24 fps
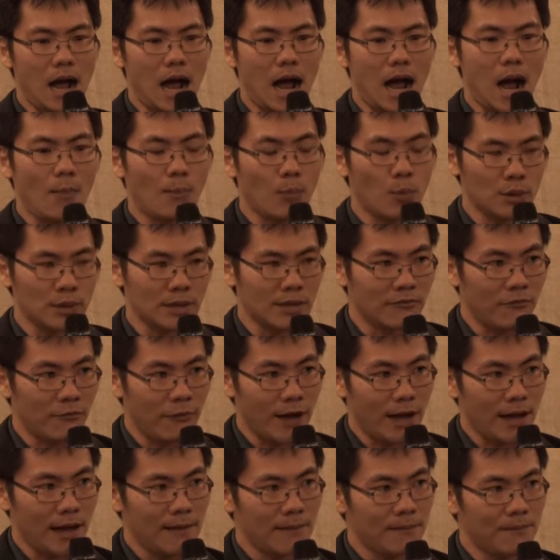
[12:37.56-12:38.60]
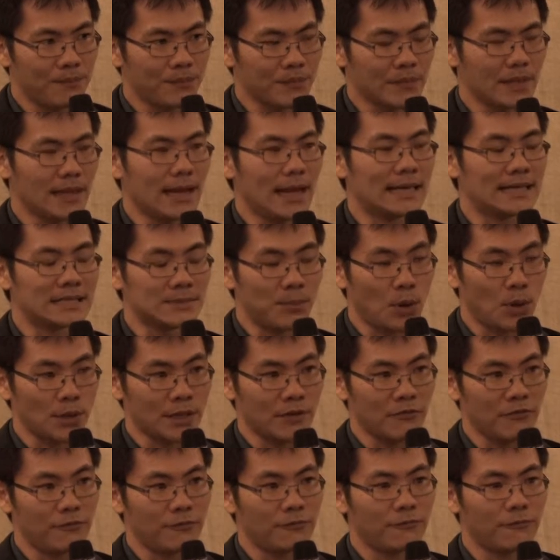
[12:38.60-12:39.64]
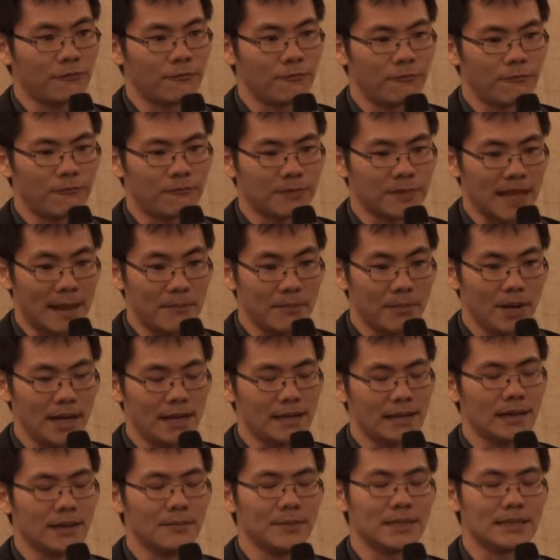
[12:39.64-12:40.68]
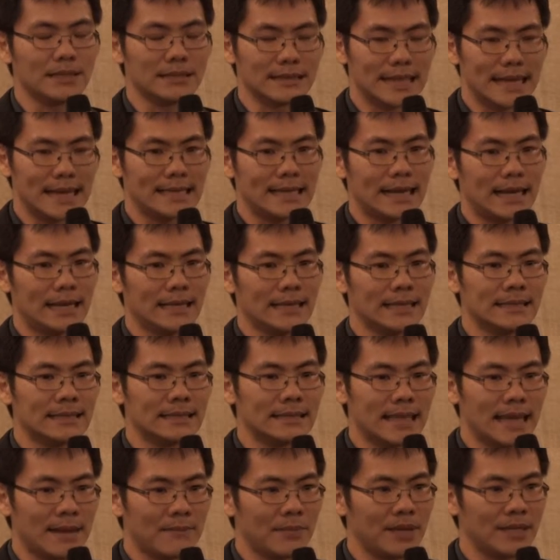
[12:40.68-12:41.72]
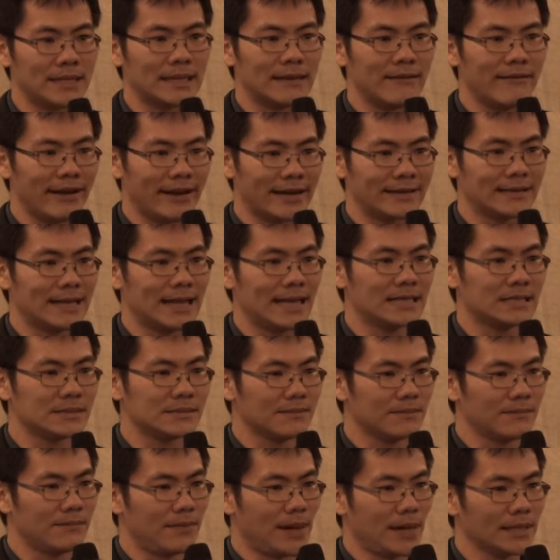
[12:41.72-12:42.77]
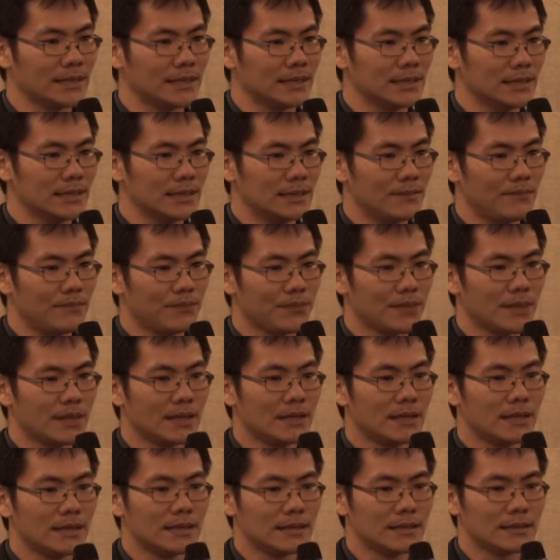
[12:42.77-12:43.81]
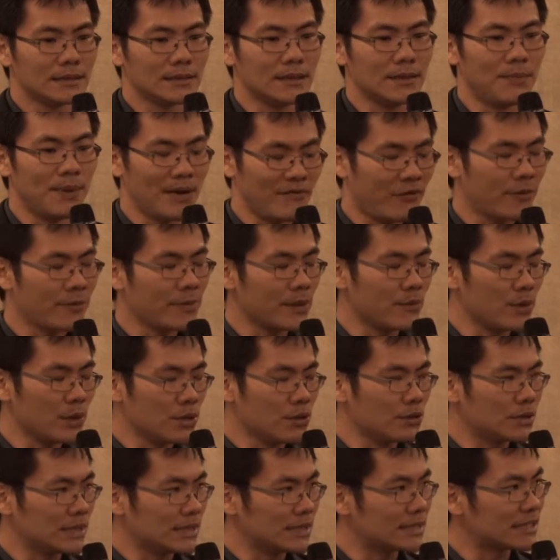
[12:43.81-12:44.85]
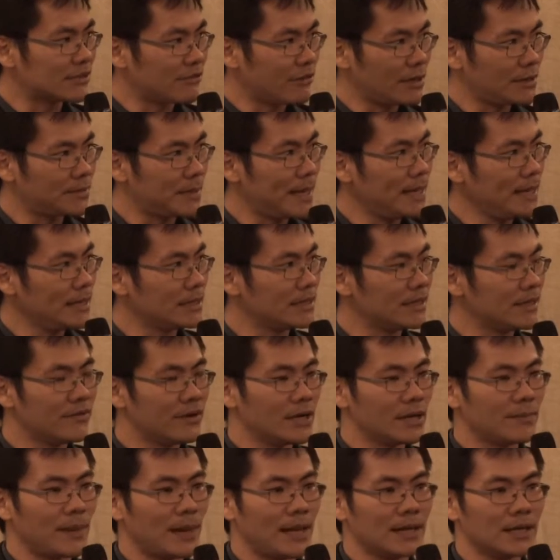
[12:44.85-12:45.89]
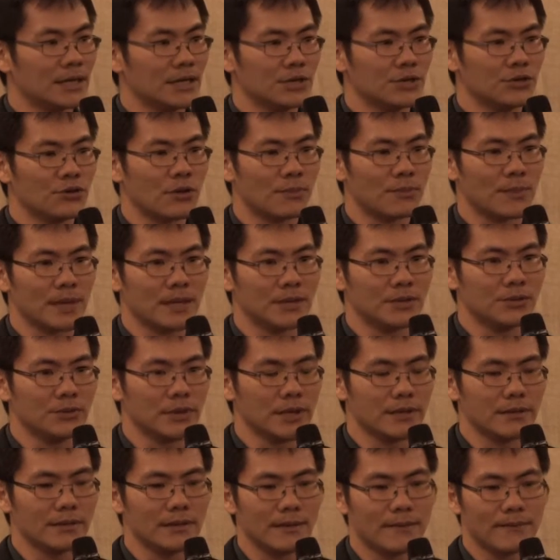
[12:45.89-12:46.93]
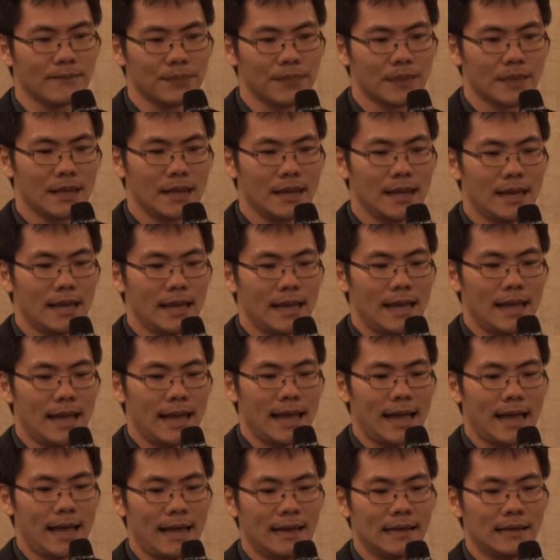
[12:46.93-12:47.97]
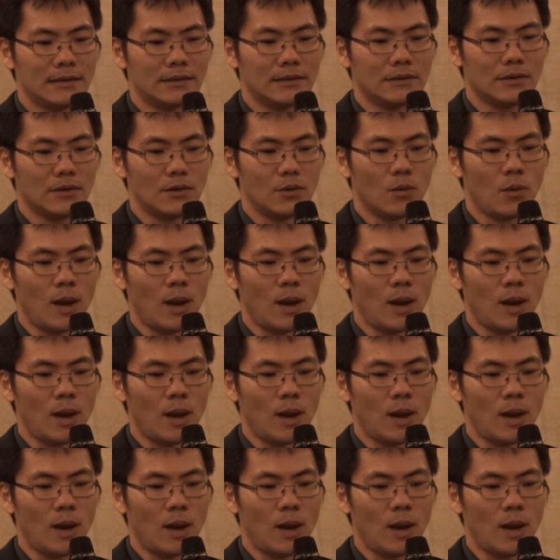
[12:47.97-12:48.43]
output the file, export the the data in the template that recognized by the platform that we use is Scratchpad. It's developed by the European Union. And